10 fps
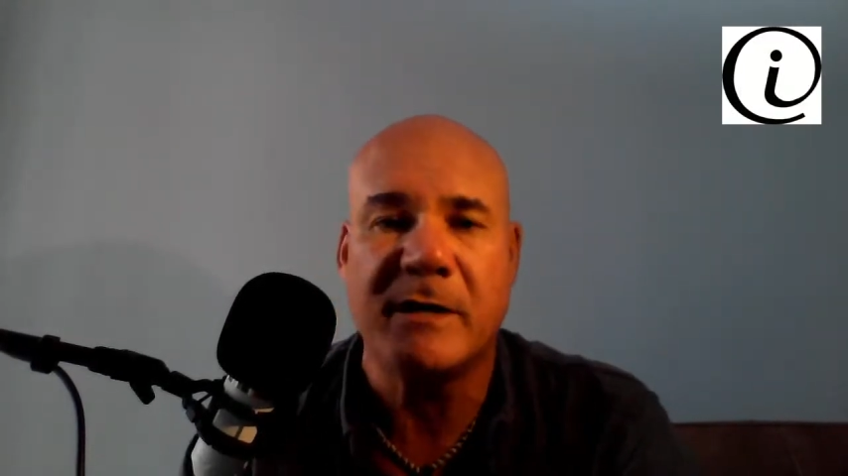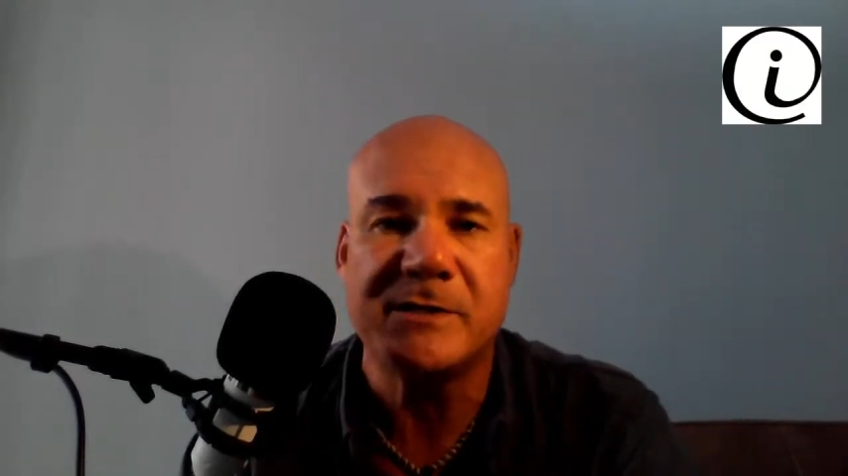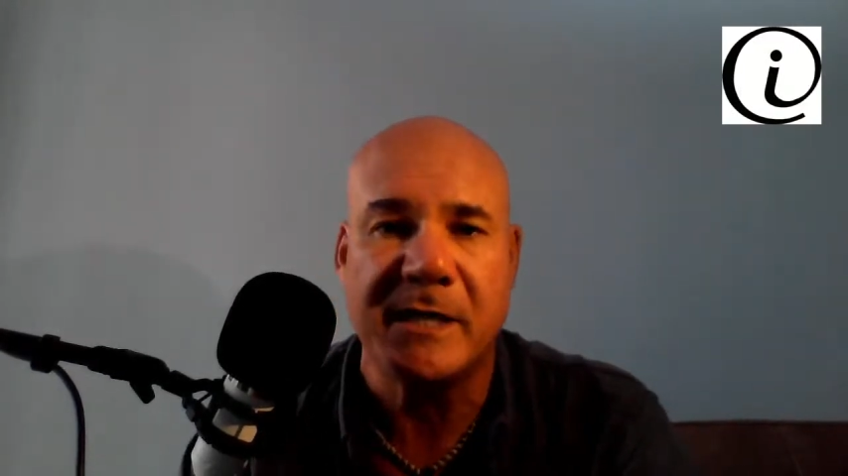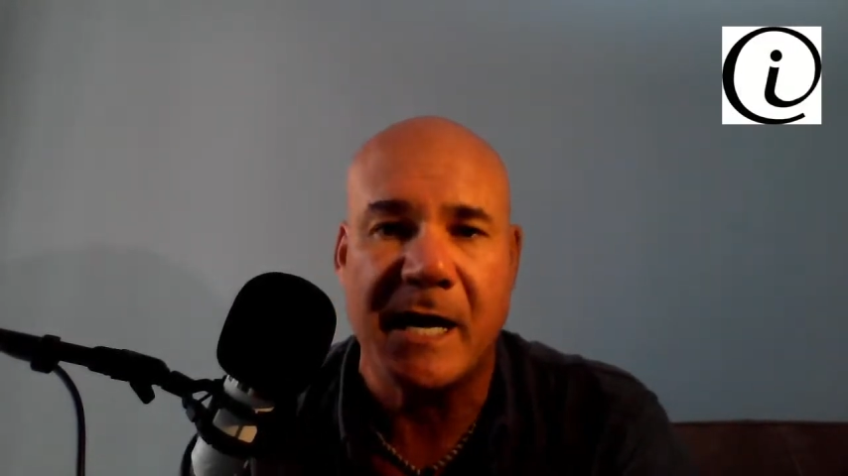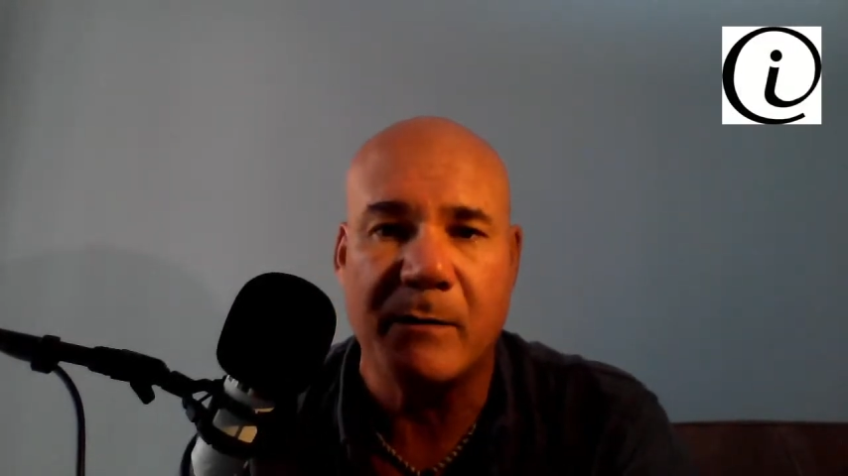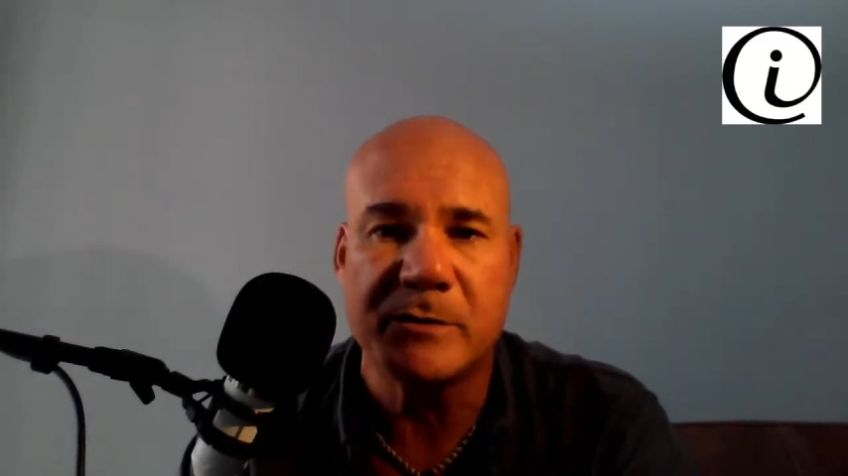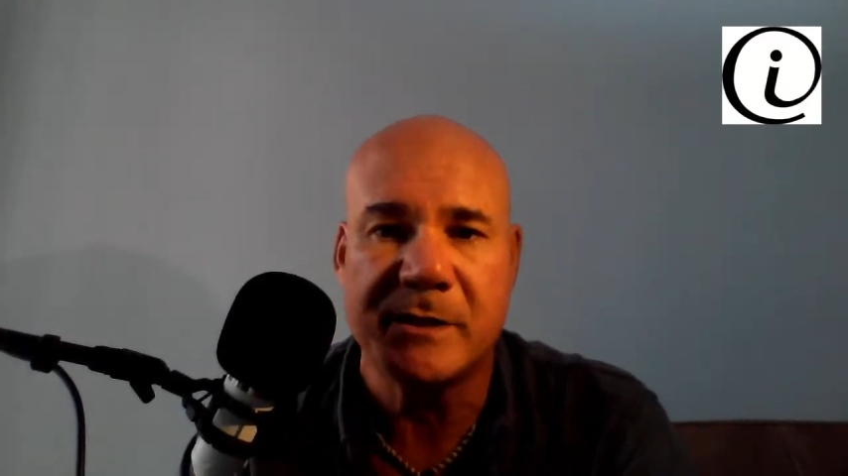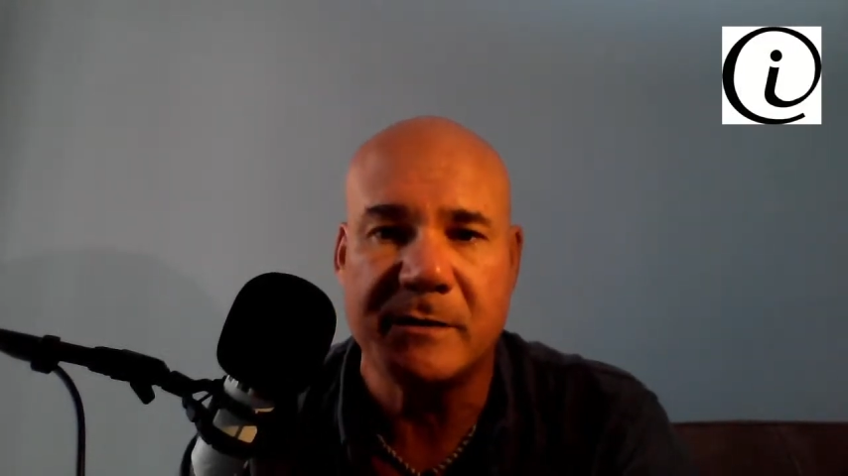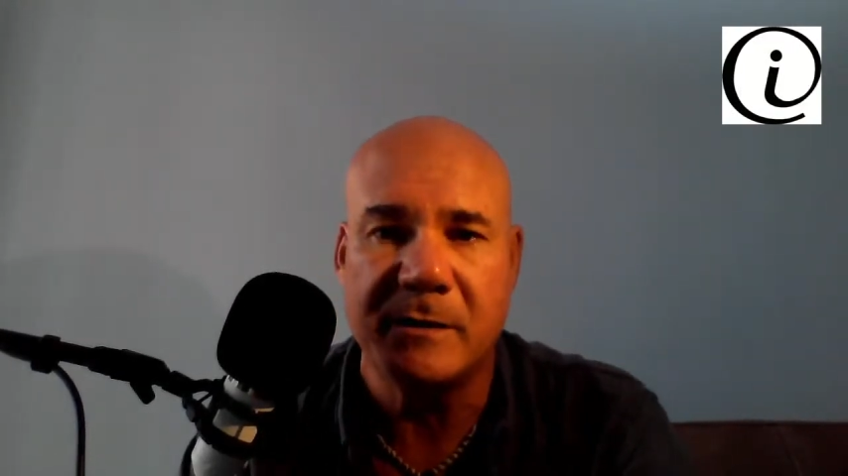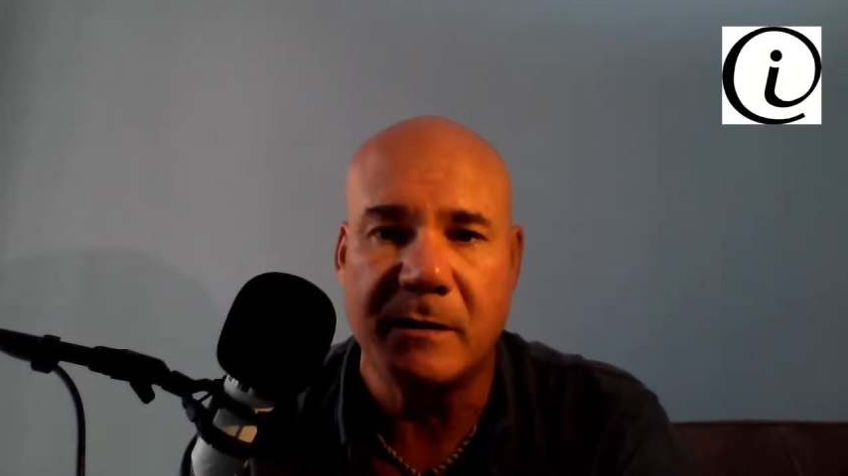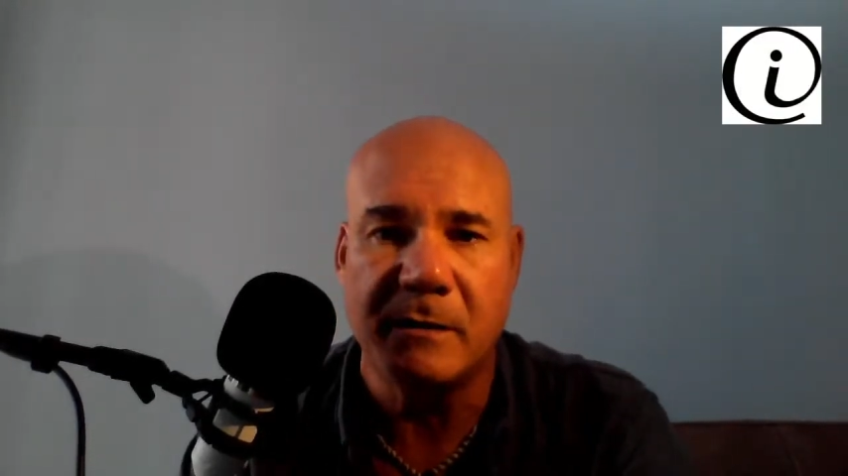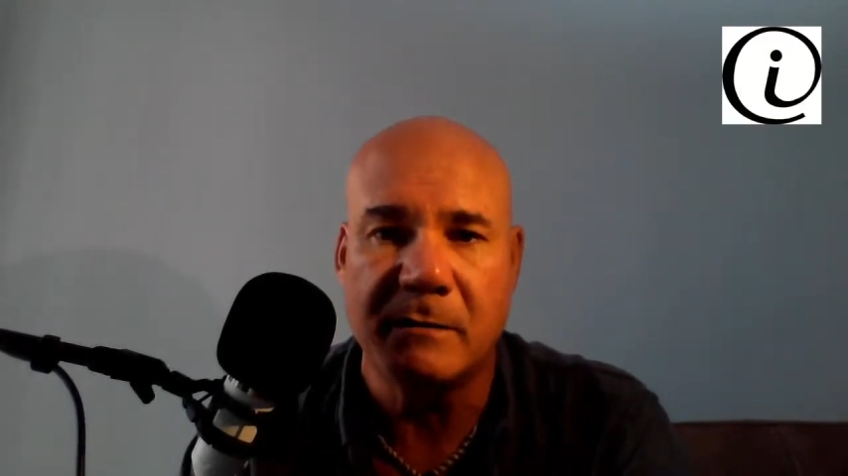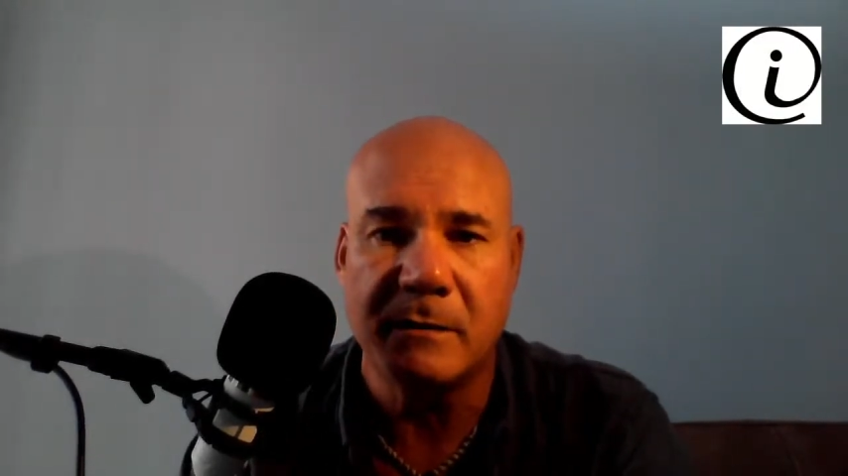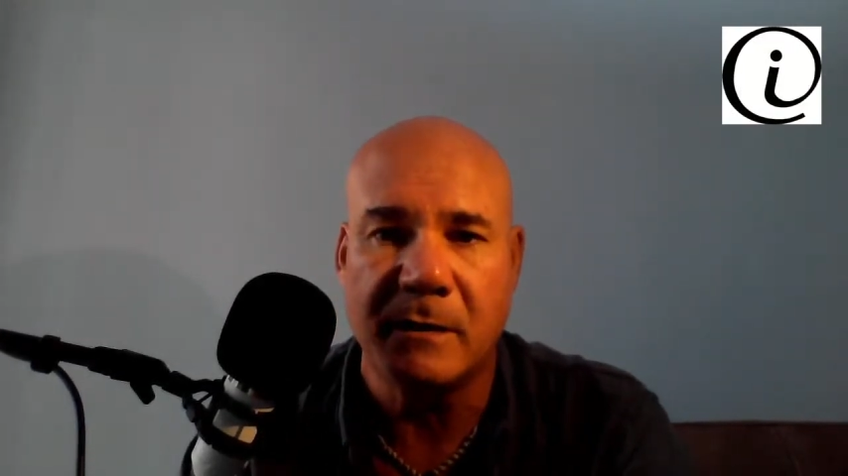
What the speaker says: Gracie and I were sitting there